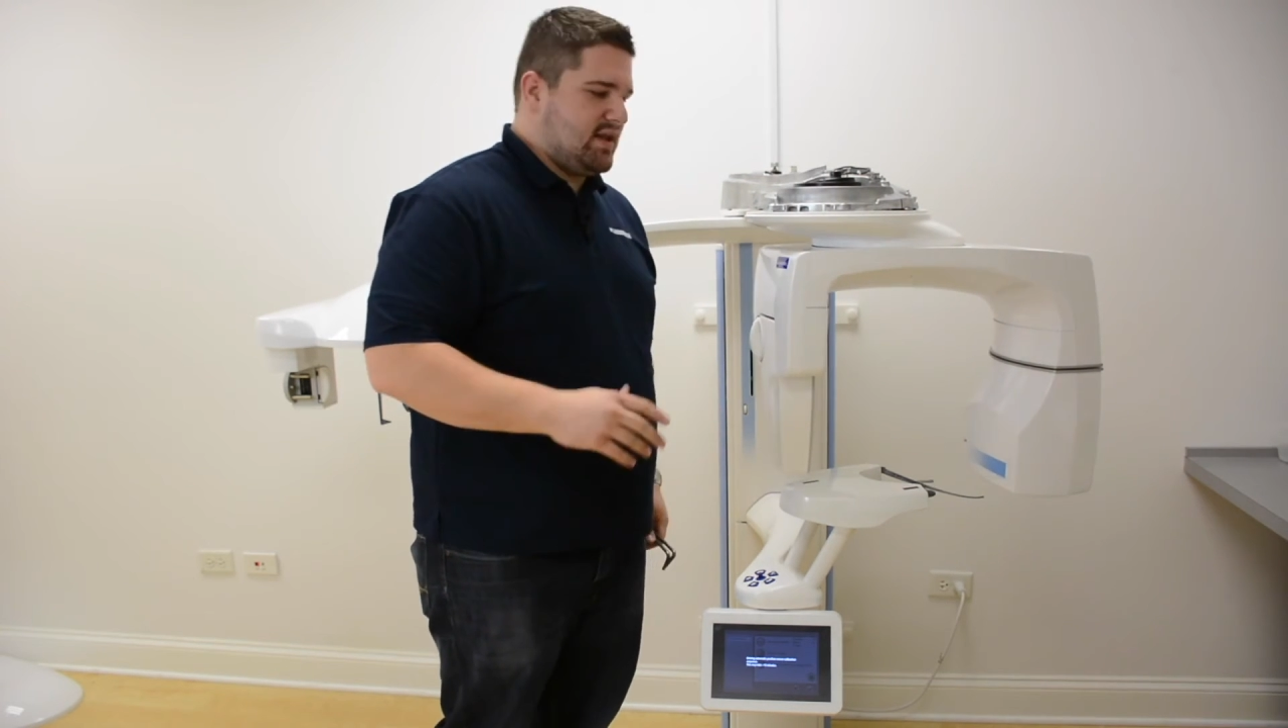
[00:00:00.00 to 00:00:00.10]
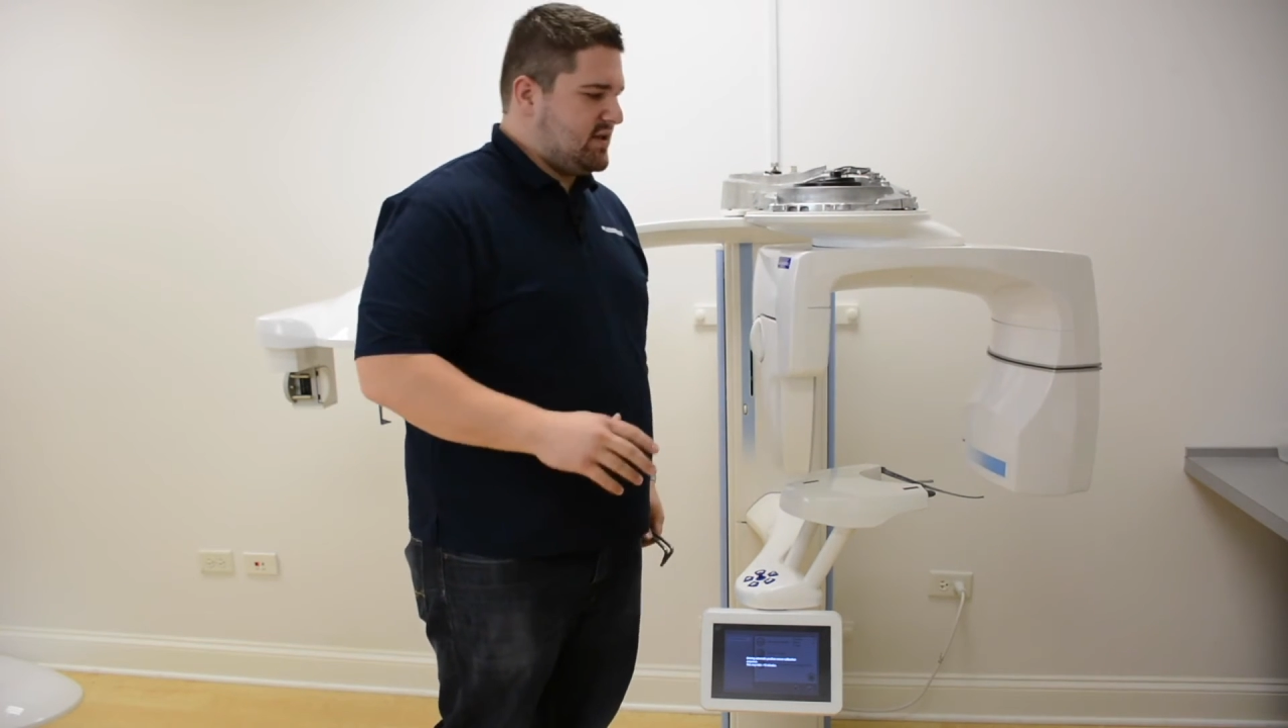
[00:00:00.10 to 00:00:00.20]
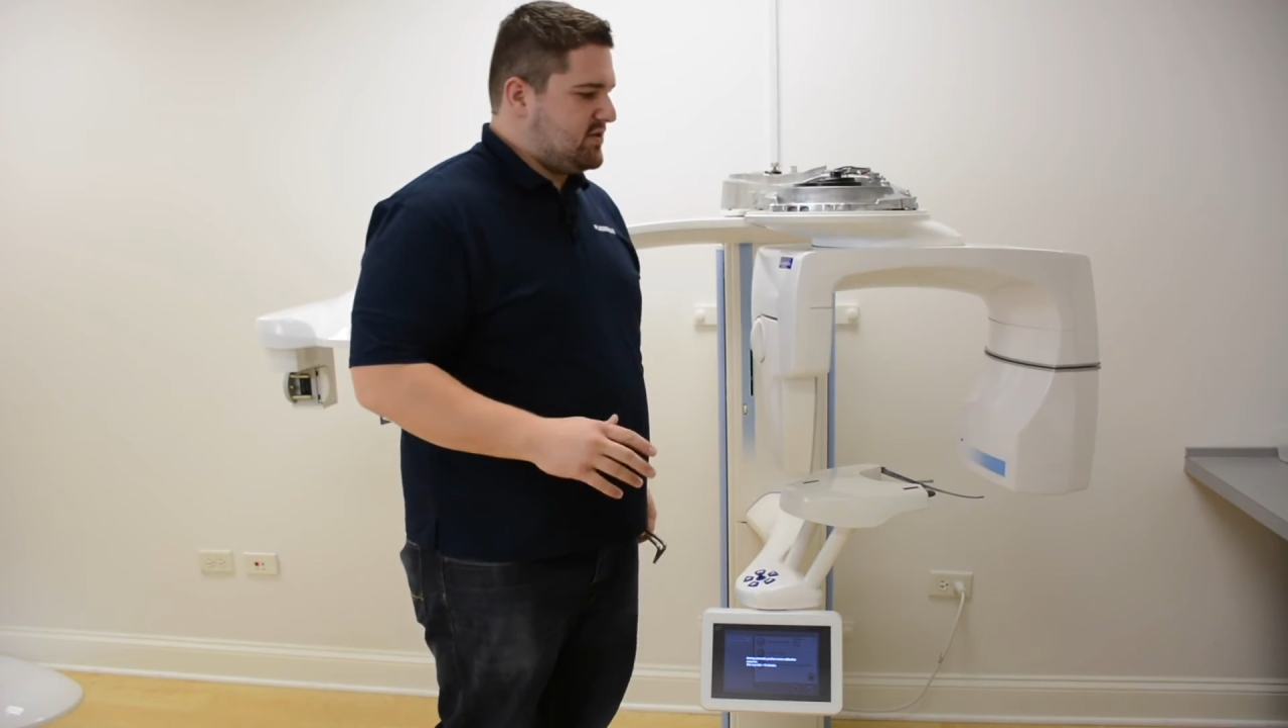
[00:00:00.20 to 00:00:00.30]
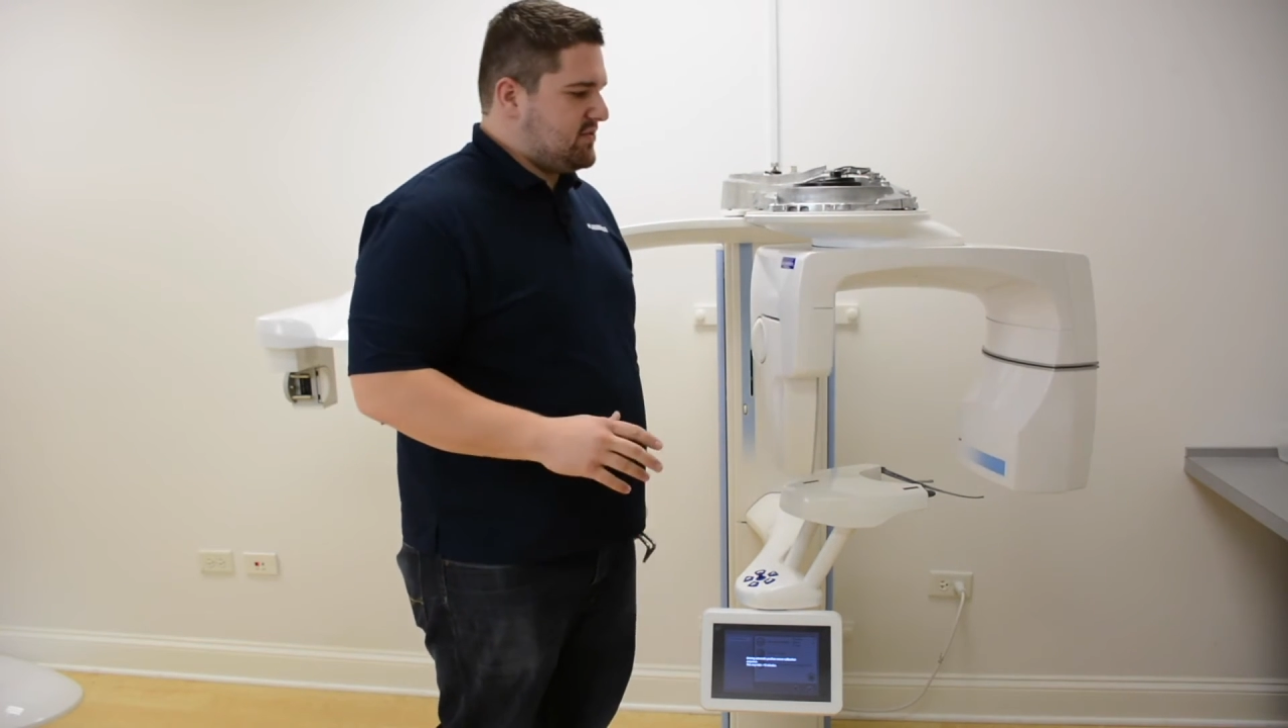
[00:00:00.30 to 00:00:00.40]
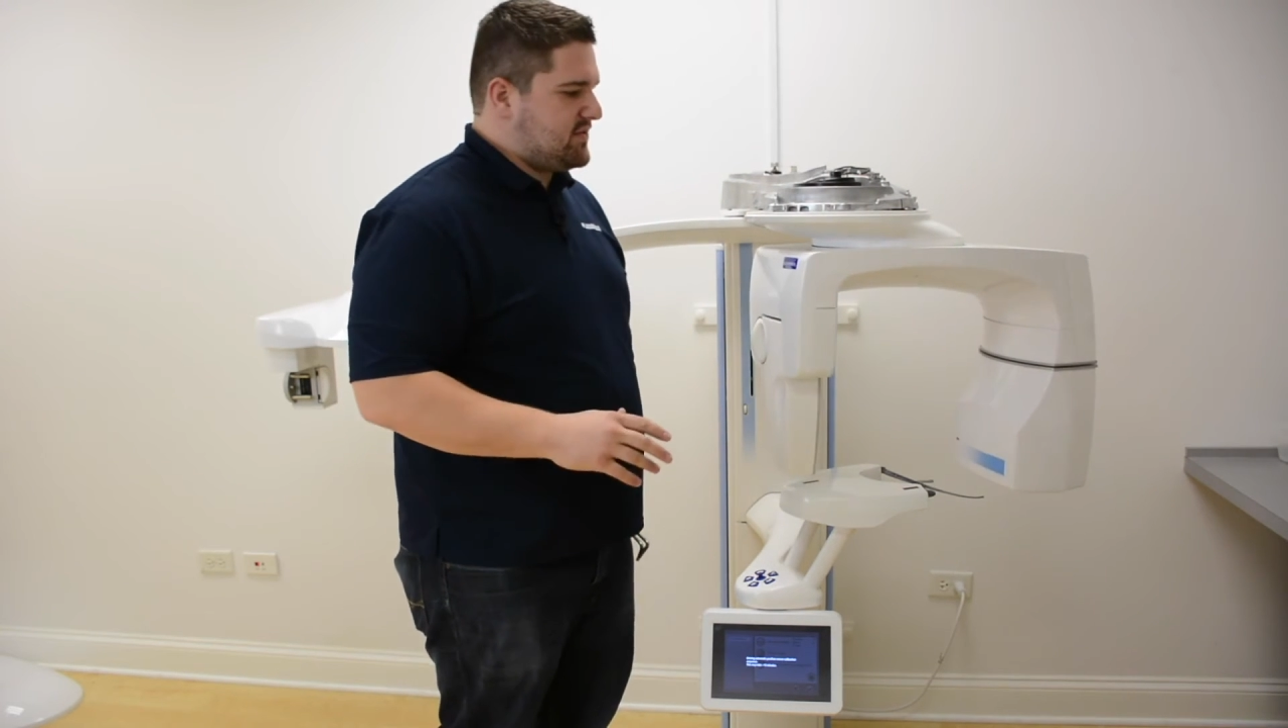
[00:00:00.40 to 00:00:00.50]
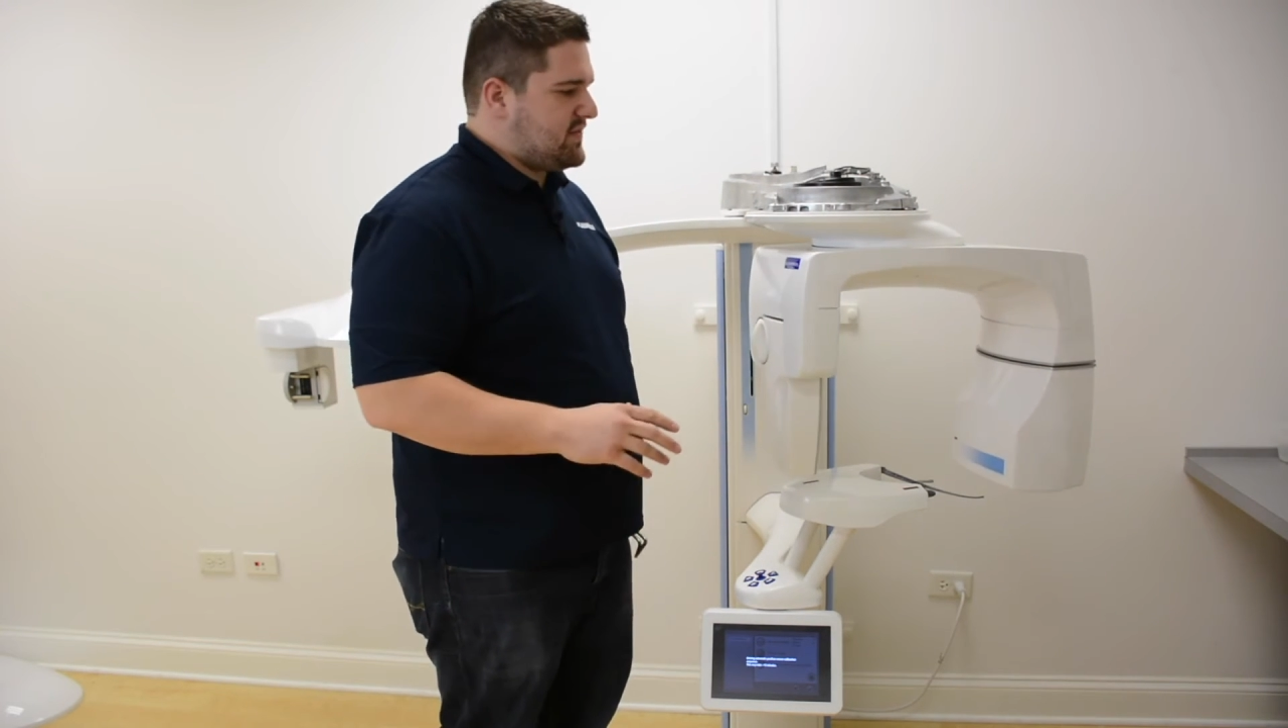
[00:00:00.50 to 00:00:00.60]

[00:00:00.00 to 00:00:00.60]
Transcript: and do its